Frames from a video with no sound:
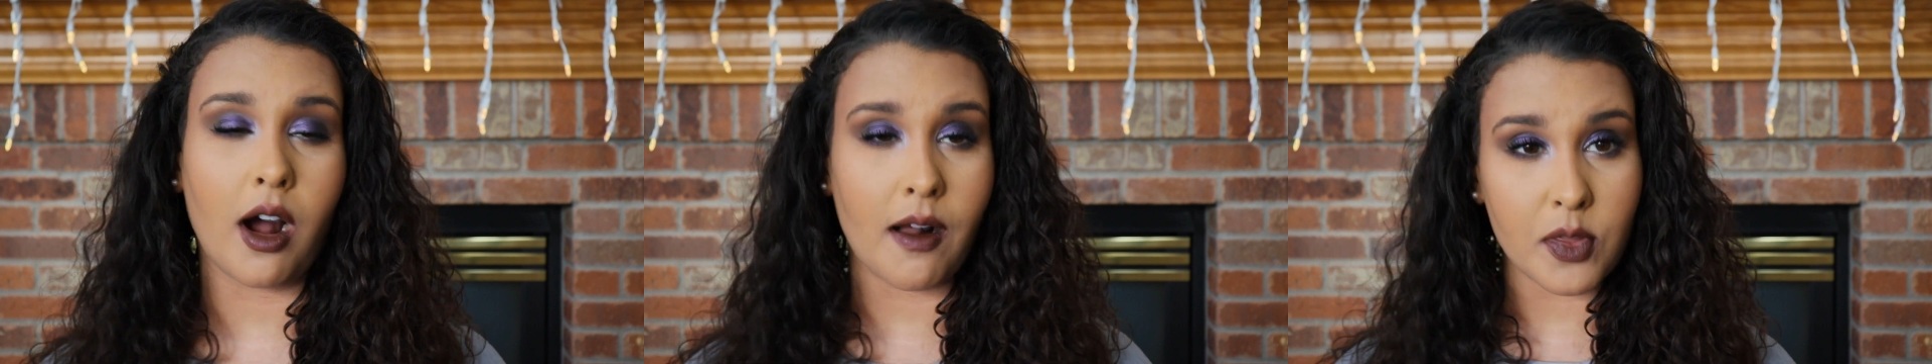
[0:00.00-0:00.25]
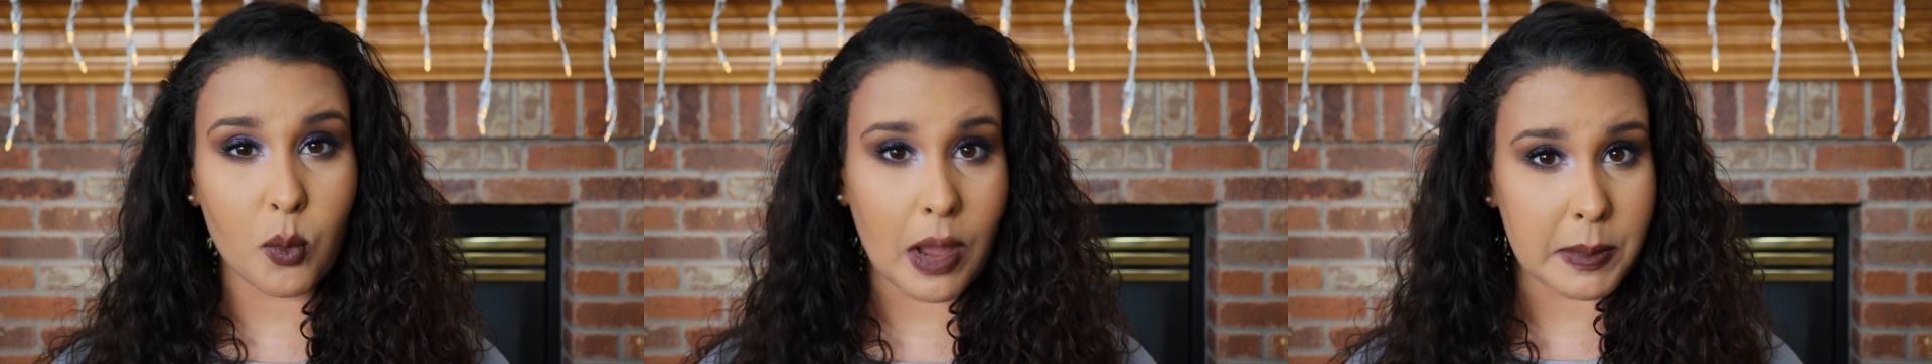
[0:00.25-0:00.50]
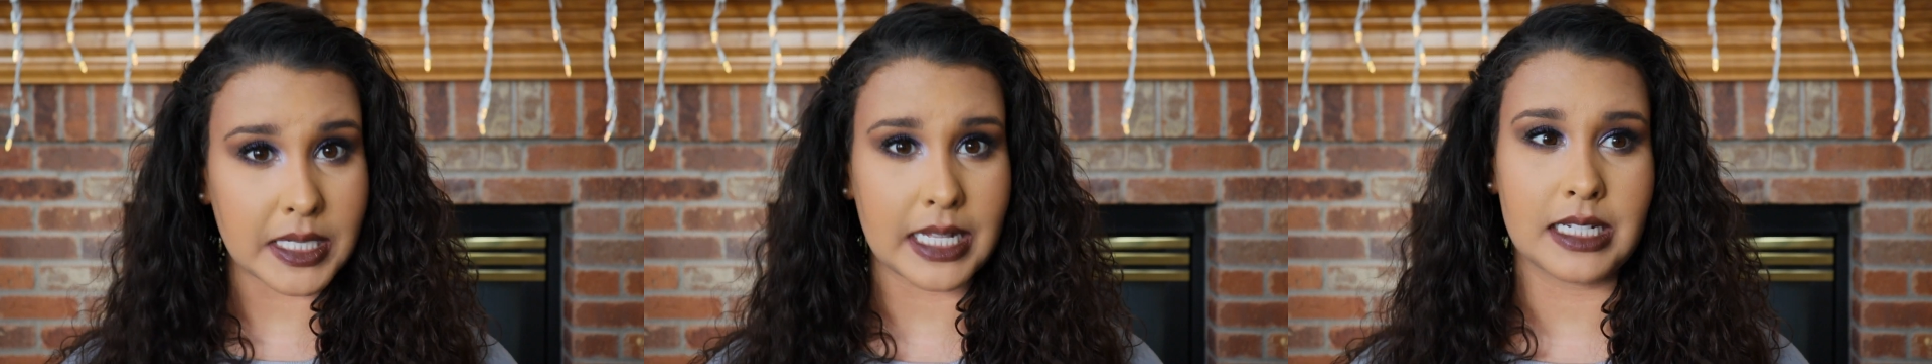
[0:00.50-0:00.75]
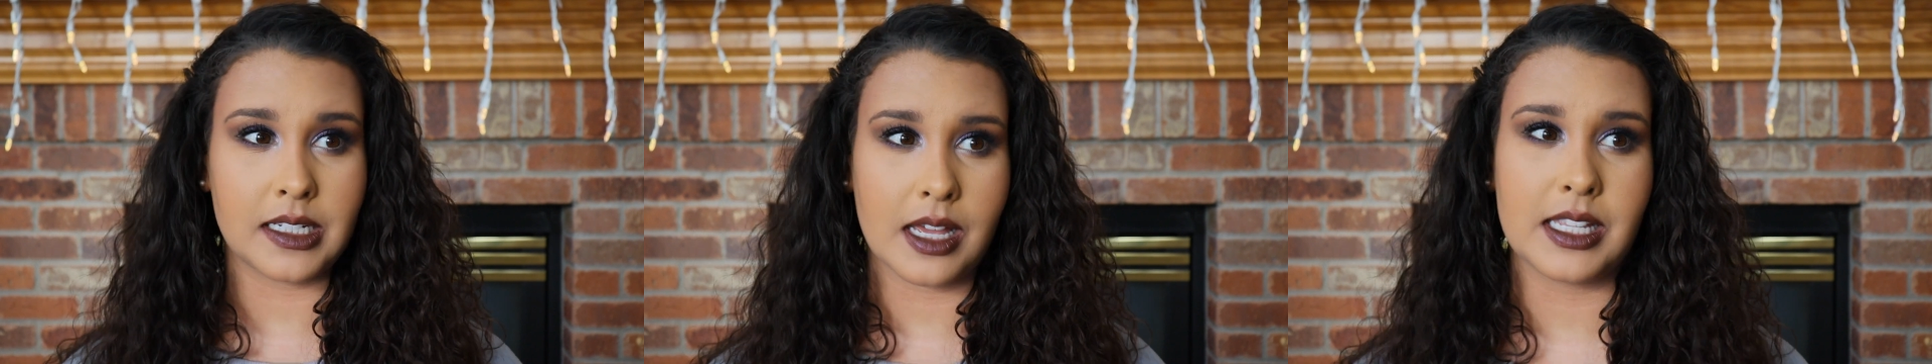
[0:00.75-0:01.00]
On the
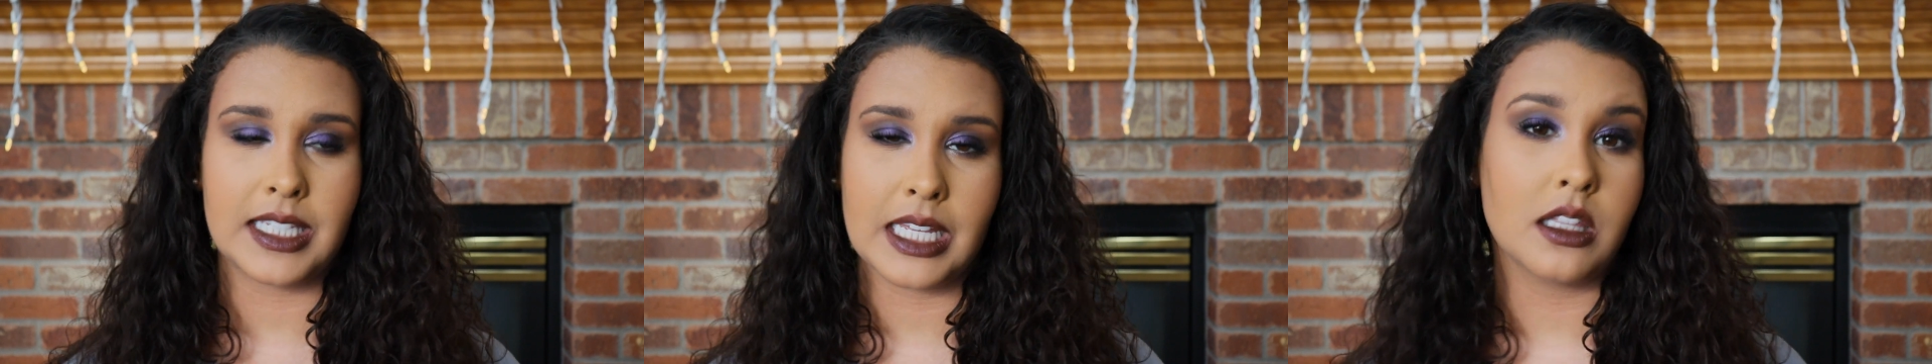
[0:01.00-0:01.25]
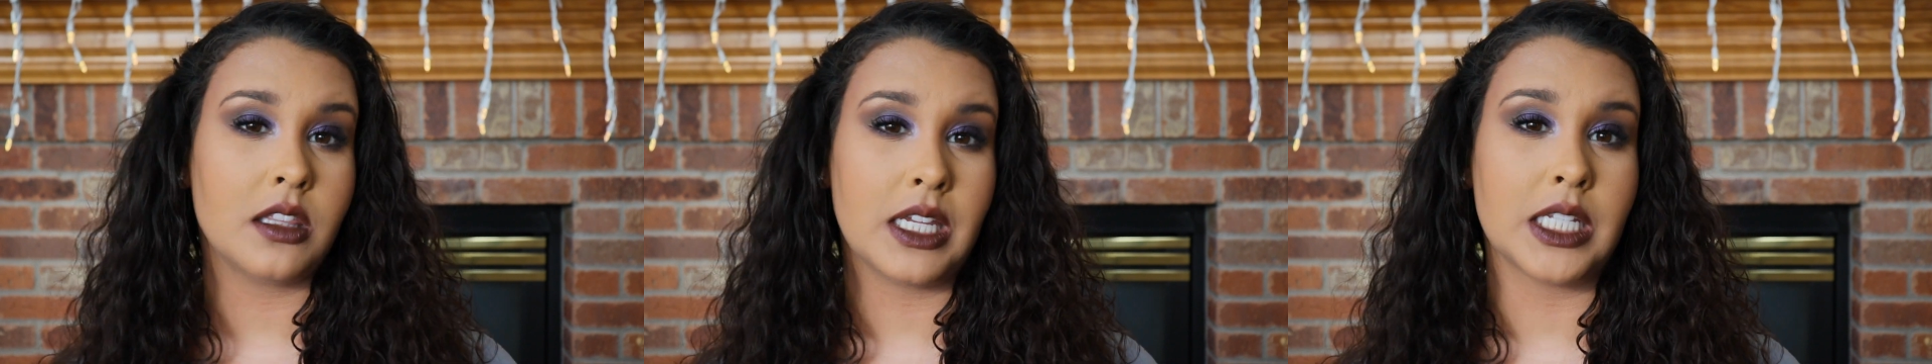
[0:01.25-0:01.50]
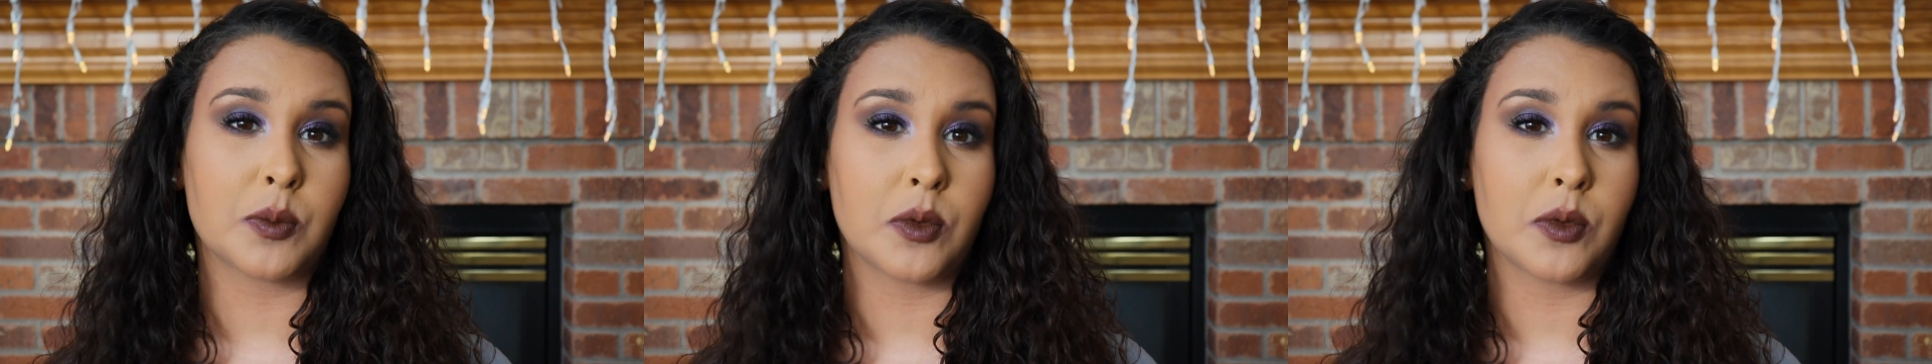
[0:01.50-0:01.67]
website, it does say that these